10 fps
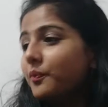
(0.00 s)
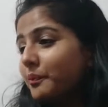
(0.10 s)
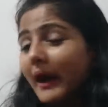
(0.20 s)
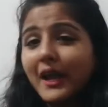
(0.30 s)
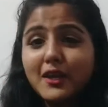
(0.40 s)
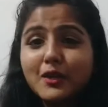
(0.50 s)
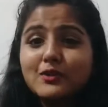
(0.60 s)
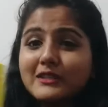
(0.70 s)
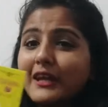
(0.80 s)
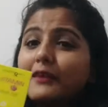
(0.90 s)
by
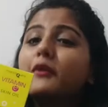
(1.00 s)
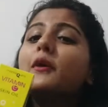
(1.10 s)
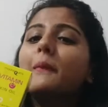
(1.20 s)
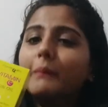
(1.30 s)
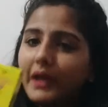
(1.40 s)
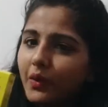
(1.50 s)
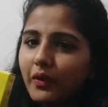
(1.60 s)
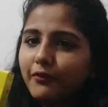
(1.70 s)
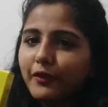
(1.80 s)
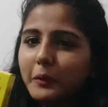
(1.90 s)
using
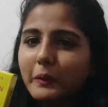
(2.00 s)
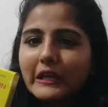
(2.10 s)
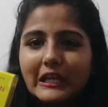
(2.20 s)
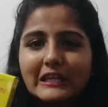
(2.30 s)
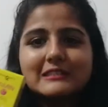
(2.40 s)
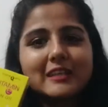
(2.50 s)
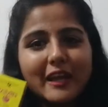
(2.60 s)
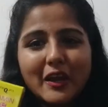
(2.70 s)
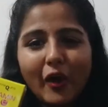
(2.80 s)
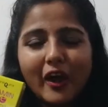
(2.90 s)
ManneQuin's Vitamin E
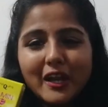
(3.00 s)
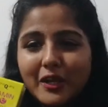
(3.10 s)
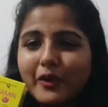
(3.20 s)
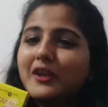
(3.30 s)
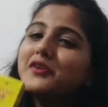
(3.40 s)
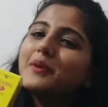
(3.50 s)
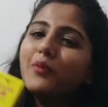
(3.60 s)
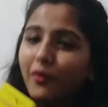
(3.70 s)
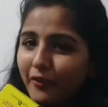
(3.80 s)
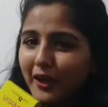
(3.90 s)
Skin Oil you can
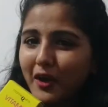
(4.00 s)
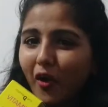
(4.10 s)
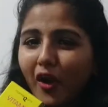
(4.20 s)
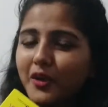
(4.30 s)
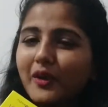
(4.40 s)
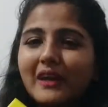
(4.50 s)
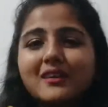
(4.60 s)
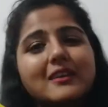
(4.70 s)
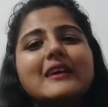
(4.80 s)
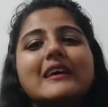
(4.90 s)
remove it or you
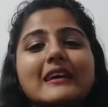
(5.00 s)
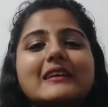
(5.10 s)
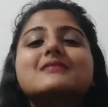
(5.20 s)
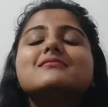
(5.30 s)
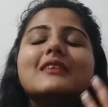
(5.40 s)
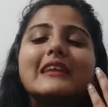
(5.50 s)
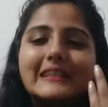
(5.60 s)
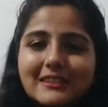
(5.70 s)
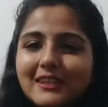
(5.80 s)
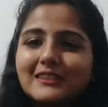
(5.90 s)
can
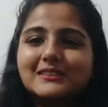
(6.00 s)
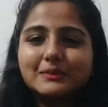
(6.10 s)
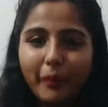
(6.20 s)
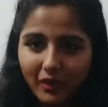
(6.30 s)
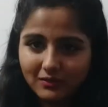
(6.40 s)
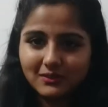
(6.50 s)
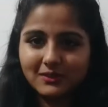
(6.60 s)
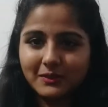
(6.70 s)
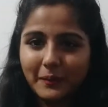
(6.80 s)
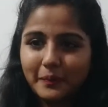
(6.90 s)
lessen the
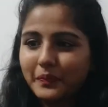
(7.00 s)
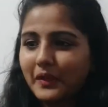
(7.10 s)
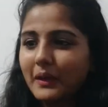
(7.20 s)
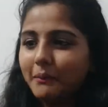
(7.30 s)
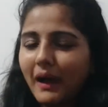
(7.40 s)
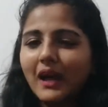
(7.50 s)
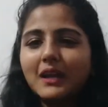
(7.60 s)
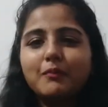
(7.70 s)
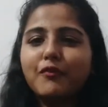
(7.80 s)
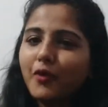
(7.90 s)
spots.
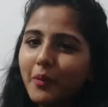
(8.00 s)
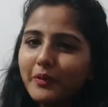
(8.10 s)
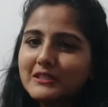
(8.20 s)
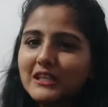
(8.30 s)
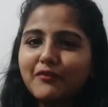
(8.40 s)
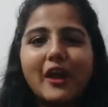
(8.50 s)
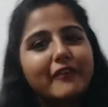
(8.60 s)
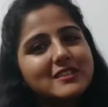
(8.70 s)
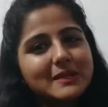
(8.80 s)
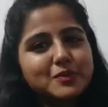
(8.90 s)
But before we proceed, if you
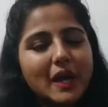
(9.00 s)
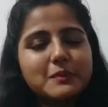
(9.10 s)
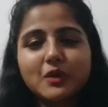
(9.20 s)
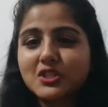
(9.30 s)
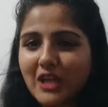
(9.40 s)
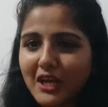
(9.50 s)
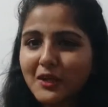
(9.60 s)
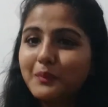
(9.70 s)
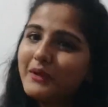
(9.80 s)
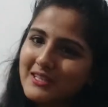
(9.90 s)
haven't subscribed to our
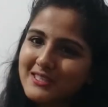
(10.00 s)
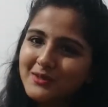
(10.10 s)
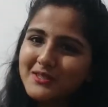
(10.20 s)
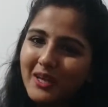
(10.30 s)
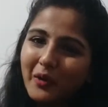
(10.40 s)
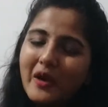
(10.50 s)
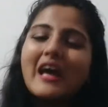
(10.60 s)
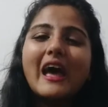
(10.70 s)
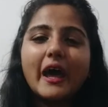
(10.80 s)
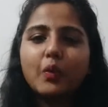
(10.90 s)
channel, please do so,
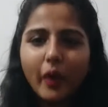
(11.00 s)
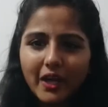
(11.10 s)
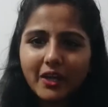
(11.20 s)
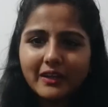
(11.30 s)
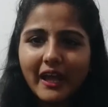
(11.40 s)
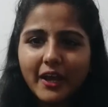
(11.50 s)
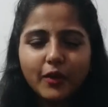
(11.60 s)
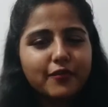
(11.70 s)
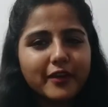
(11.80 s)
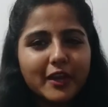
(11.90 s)
and while you're there,
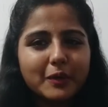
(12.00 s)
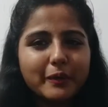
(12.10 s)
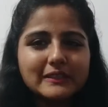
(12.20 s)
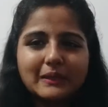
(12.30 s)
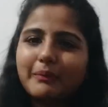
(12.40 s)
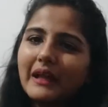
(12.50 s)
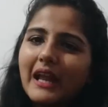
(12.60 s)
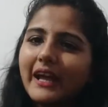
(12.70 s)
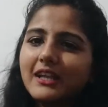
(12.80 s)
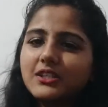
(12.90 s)
don't forget to press the bell
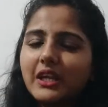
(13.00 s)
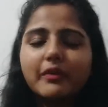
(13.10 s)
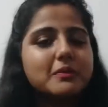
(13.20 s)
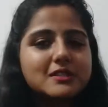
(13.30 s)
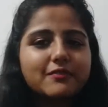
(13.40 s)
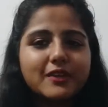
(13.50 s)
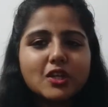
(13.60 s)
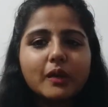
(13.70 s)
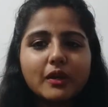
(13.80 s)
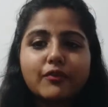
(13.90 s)
icon to never miss the
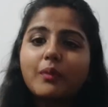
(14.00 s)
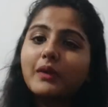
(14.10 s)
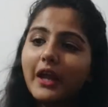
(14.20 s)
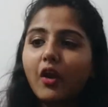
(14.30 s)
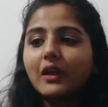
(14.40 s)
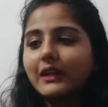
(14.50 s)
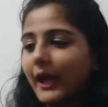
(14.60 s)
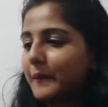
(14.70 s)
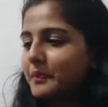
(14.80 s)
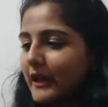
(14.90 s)
video of it from
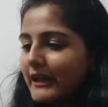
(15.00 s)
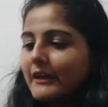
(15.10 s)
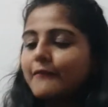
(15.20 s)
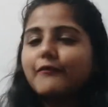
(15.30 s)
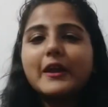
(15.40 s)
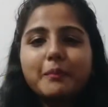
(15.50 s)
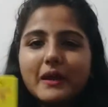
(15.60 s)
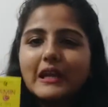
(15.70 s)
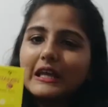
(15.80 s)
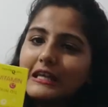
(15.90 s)
ClickOnCare.
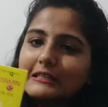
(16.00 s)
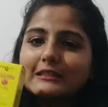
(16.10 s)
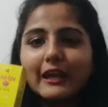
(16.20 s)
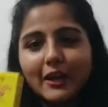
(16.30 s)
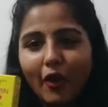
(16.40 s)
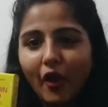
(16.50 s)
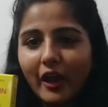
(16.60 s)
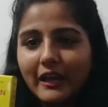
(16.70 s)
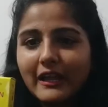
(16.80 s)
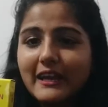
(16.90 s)
Vitamin E Skin
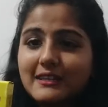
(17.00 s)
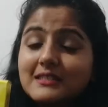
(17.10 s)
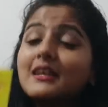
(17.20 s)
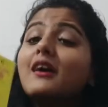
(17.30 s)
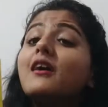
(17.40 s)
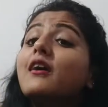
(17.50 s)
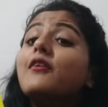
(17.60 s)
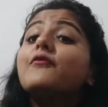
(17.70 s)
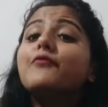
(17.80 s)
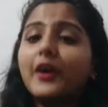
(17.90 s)
Oil is
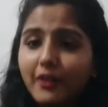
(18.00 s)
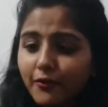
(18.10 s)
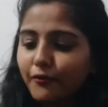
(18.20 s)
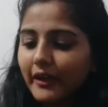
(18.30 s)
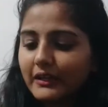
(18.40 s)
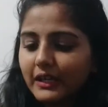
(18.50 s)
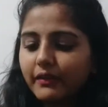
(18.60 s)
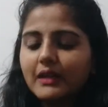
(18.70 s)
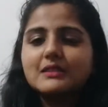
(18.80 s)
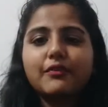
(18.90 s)
very effective,
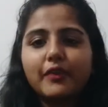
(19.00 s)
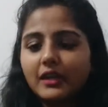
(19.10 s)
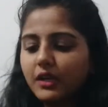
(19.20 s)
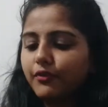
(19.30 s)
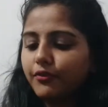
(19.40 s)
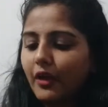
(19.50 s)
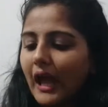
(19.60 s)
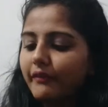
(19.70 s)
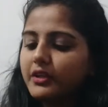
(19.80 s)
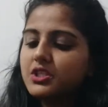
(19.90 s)
and it's effective if you
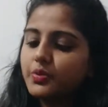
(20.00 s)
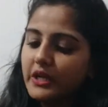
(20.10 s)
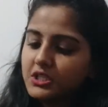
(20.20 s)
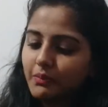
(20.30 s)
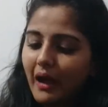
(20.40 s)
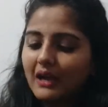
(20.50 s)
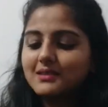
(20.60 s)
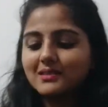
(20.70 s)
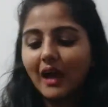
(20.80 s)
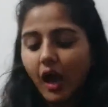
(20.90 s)
have a stretch marks,
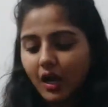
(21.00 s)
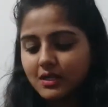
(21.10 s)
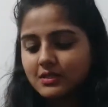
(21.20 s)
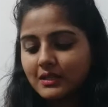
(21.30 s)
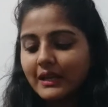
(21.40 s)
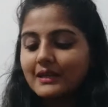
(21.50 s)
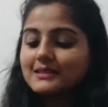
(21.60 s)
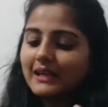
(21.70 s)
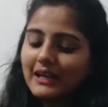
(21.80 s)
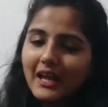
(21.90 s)
scars,
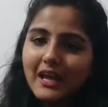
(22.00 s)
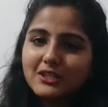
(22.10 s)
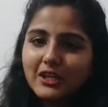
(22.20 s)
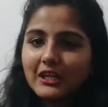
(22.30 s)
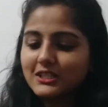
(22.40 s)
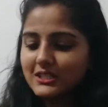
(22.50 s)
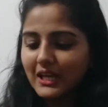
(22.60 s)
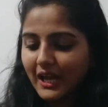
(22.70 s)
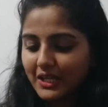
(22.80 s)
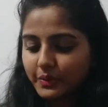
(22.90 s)
skin aging,
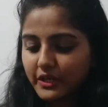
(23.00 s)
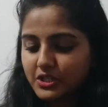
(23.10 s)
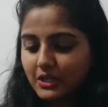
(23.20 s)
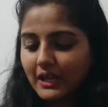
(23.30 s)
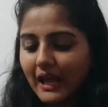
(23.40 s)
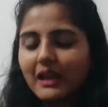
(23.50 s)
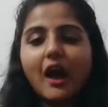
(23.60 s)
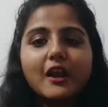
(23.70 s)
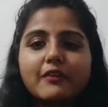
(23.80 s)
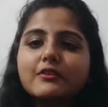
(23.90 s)
dehydration and
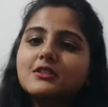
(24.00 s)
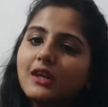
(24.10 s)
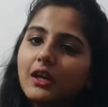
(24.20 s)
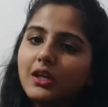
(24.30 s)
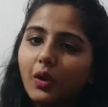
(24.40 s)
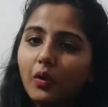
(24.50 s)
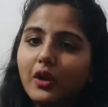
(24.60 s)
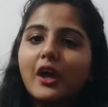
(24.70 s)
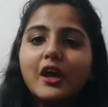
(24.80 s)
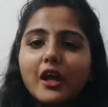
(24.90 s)
uneven skin
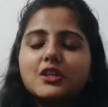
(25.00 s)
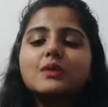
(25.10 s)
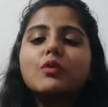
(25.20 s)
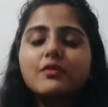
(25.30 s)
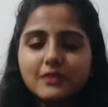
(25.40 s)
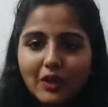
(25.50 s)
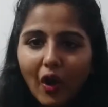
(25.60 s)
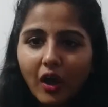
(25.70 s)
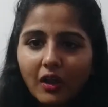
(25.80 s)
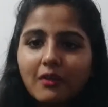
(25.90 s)
tone. It removes it
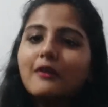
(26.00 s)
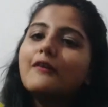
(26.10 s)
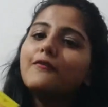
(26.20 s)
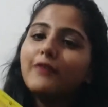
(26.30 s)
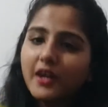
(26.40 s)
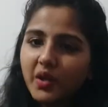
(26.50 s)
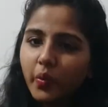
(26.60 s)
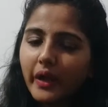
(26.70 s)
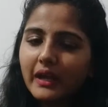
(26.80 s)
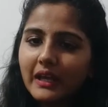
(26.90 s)
all very
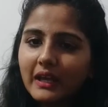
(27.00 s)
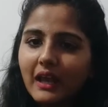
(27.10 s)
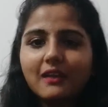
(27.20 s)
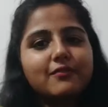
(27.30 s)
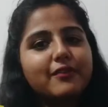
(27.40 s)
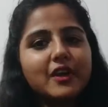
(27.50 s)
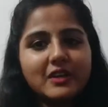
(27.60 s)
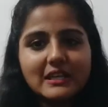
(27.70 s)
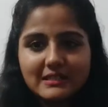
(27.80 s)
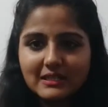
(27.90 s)
quickly and very
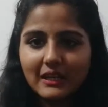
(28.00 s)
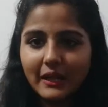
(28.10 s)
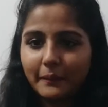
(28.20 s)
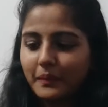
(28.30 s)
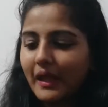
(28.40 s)
easily.